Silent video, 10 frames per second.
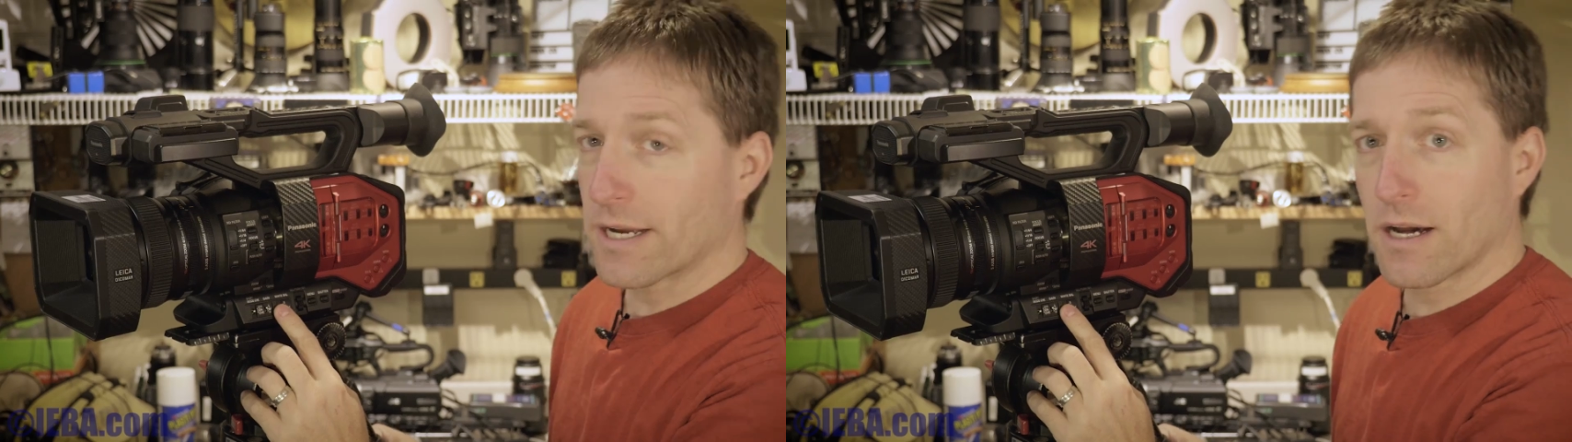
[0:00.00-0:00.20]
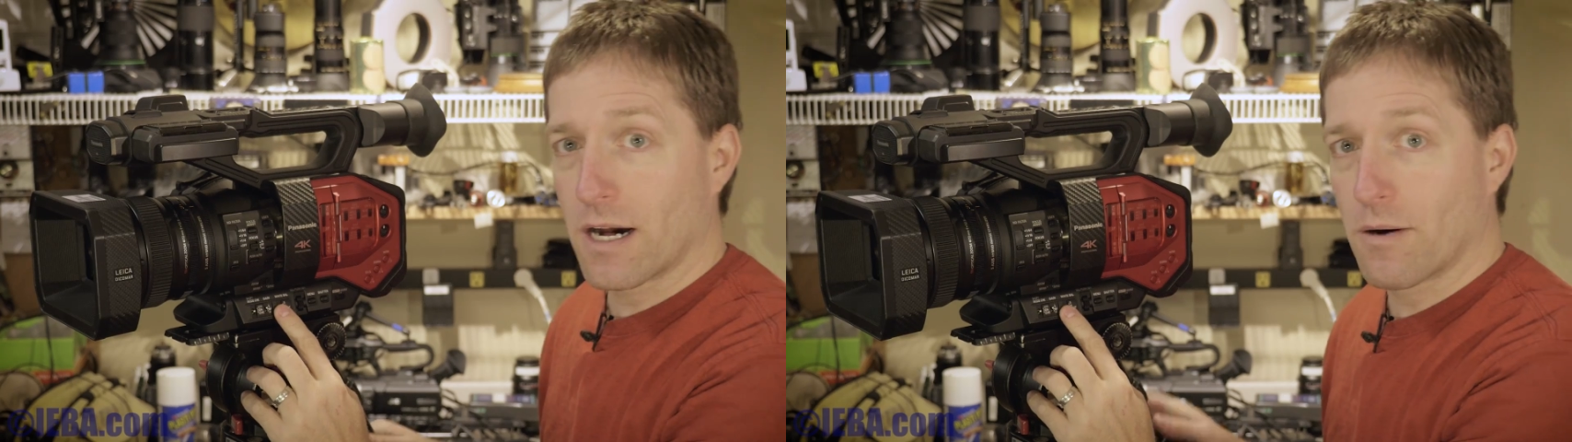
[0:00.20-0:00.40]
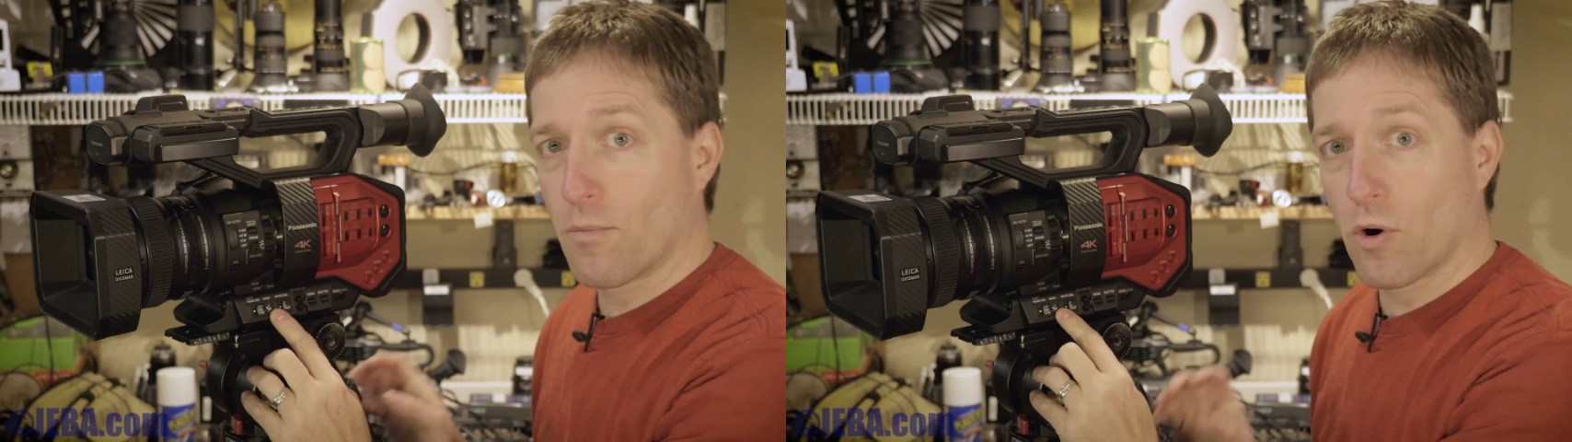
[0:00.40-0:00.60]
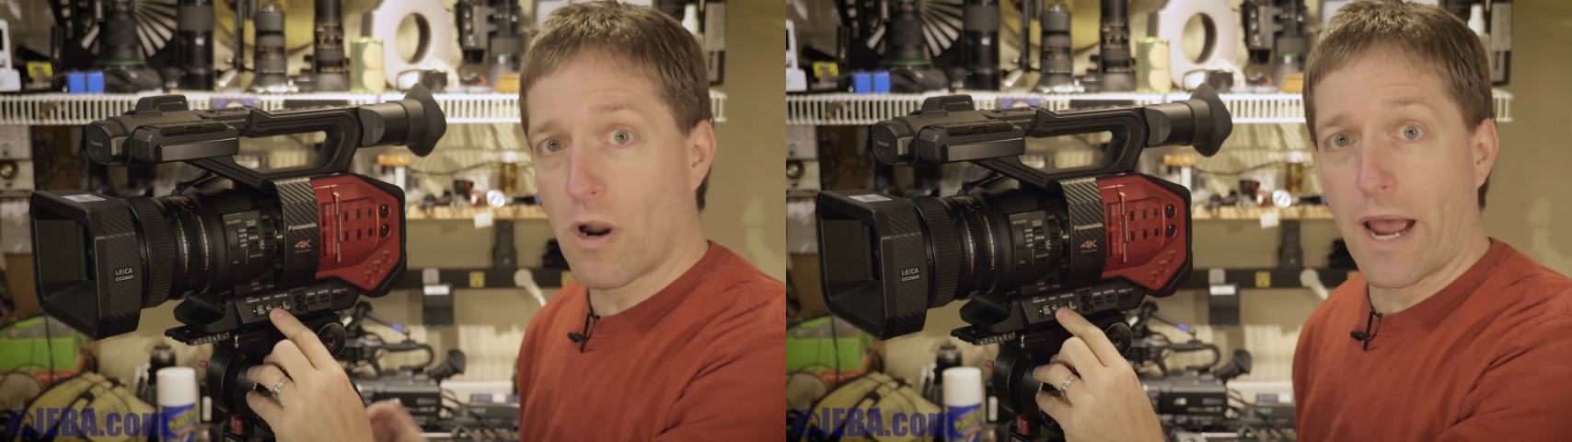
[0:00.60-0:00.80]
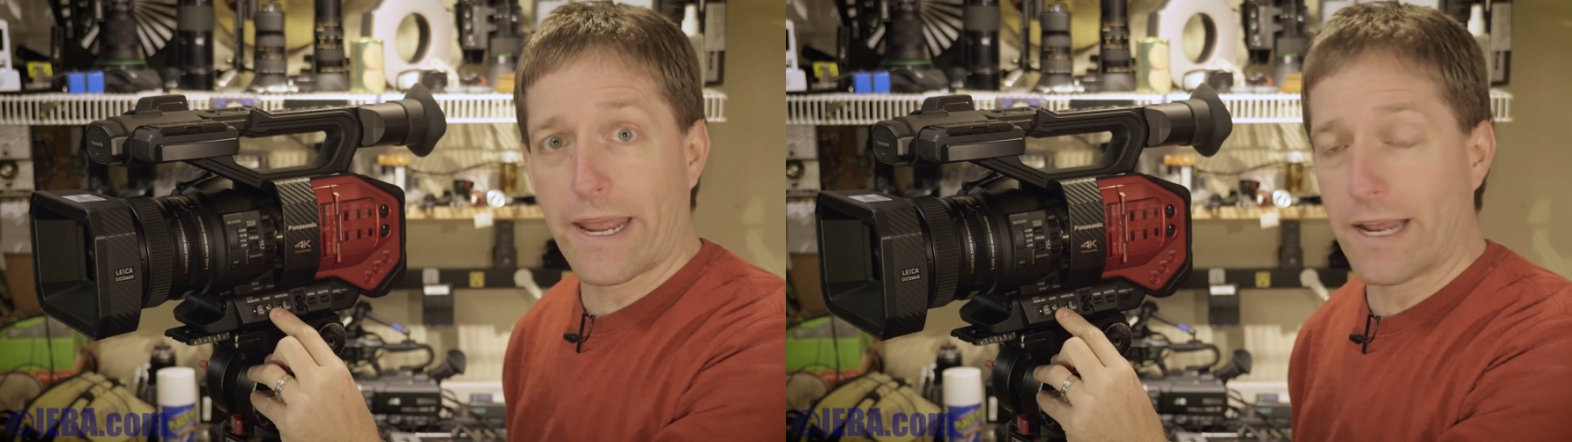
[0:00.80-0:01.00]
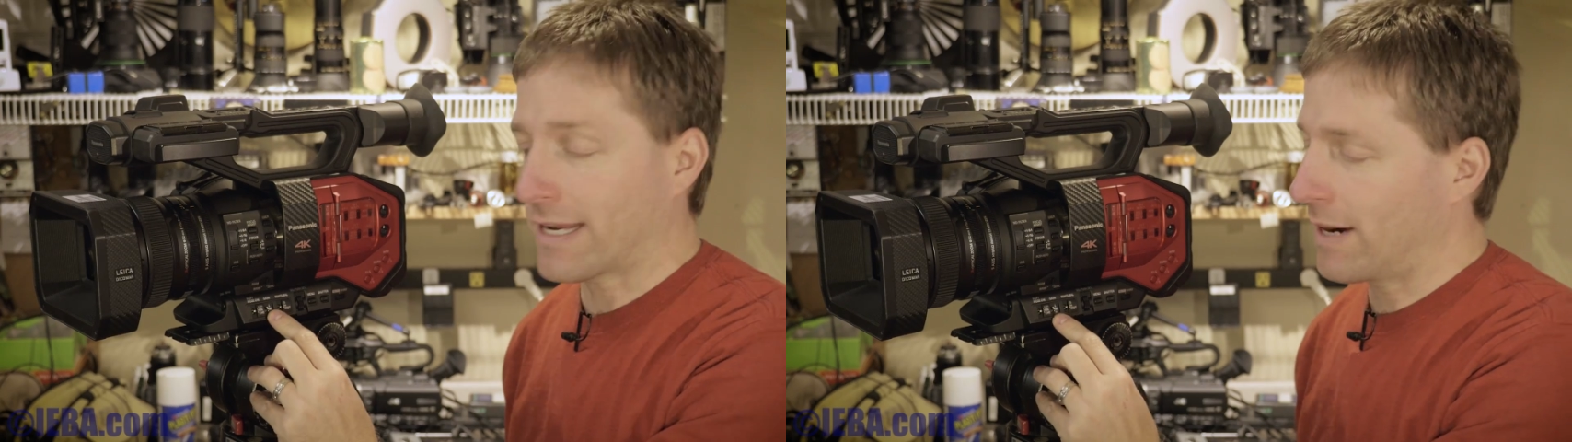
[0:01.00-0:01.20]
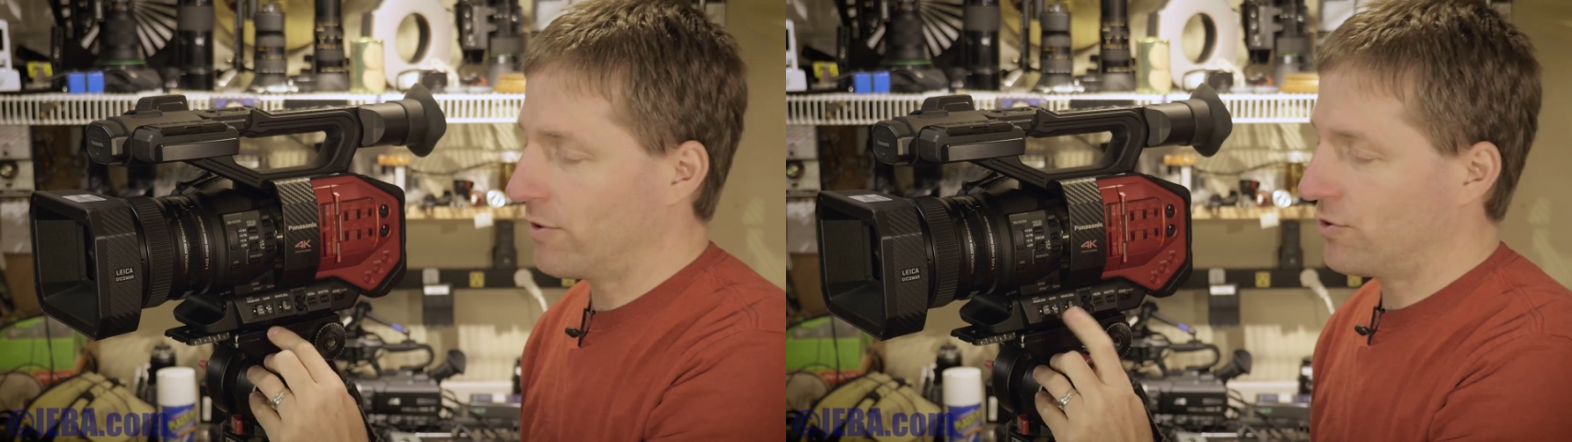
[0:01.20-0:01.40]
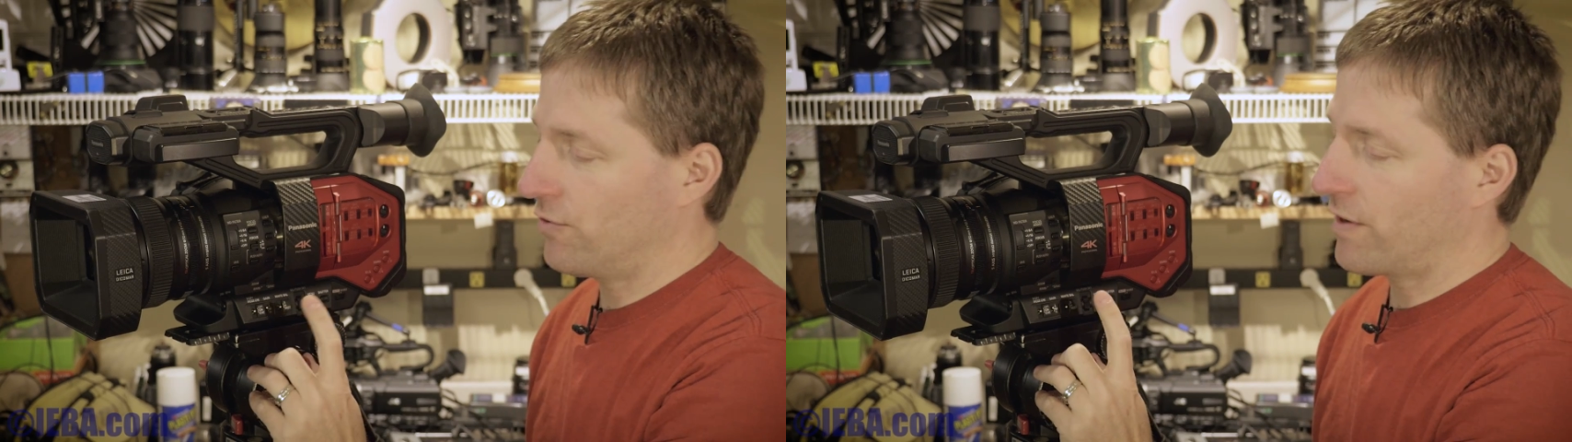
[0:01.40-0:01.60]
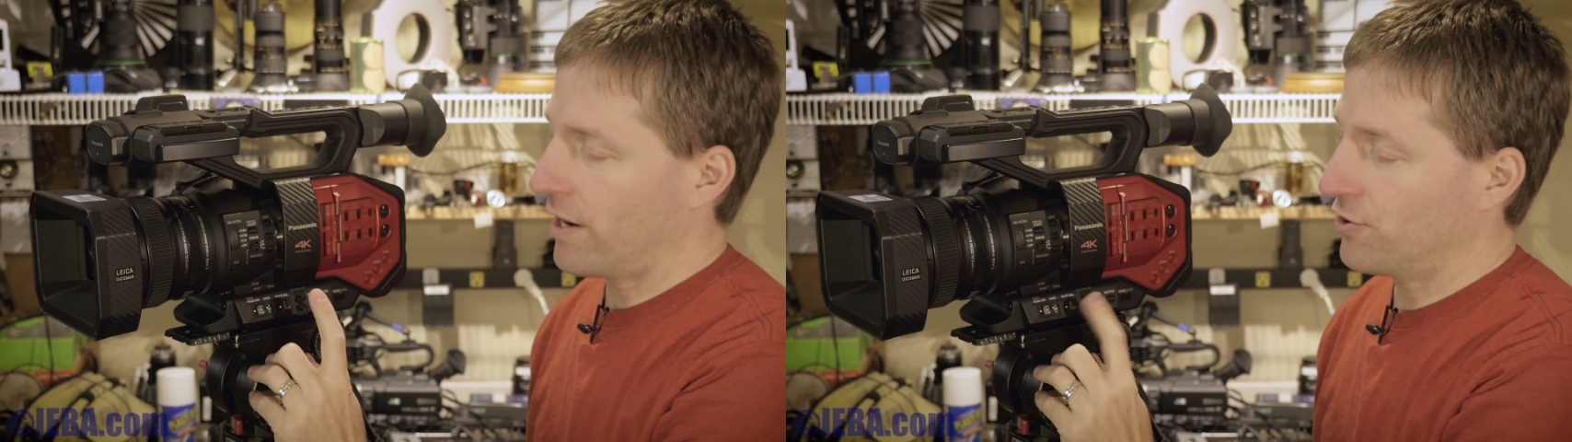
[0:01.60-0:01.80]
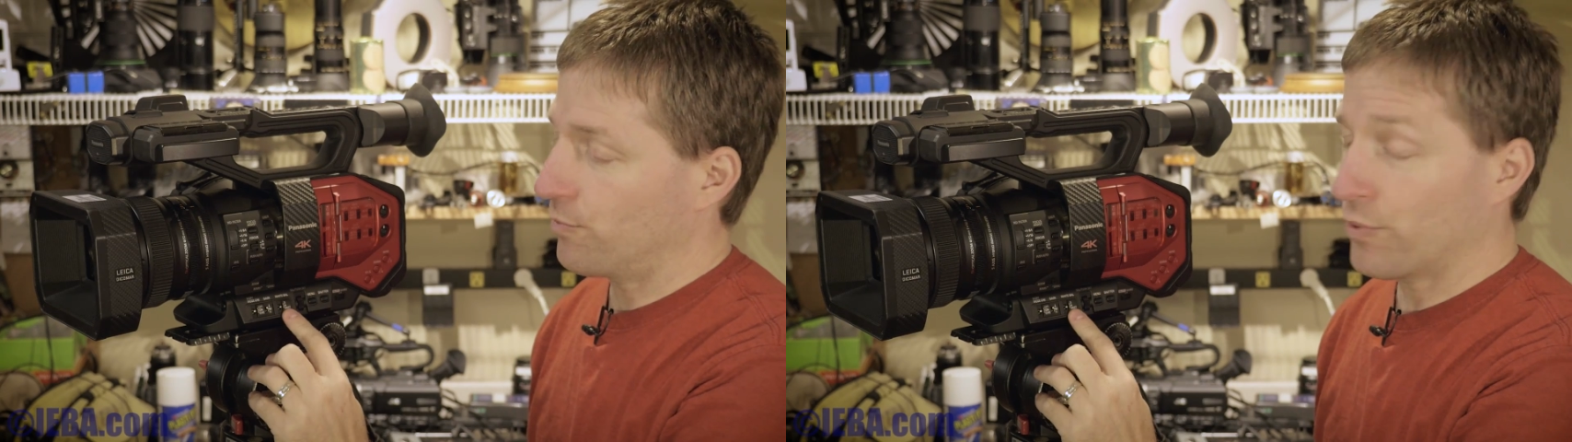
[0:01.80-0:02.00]
more high-end cameras, you've
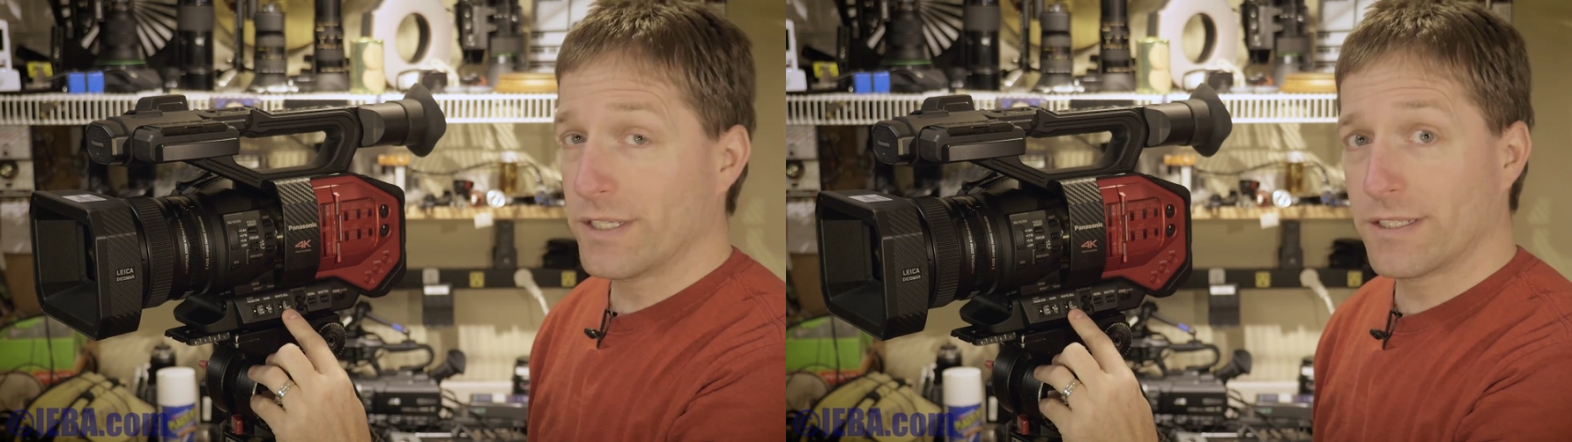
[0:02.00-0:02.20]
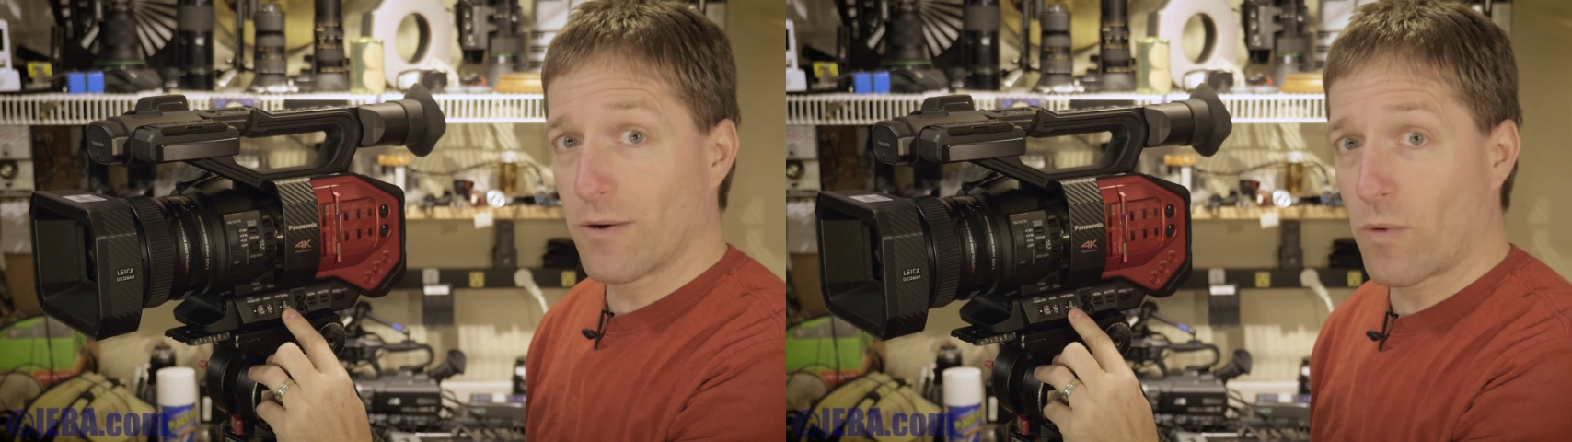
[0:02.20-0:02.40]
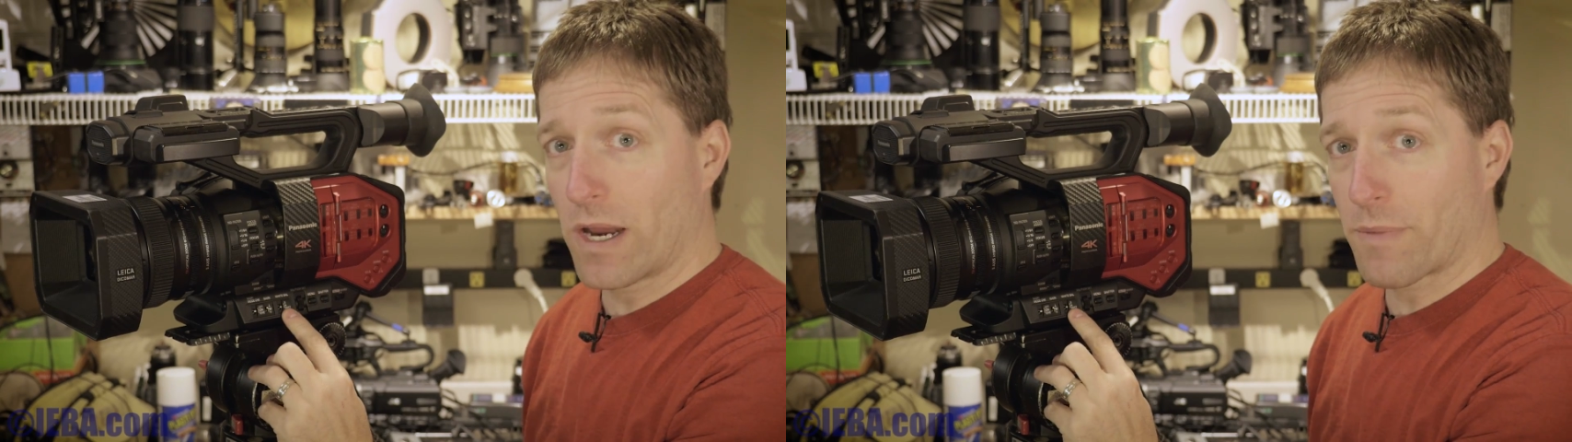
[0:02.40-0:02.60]
got your preset white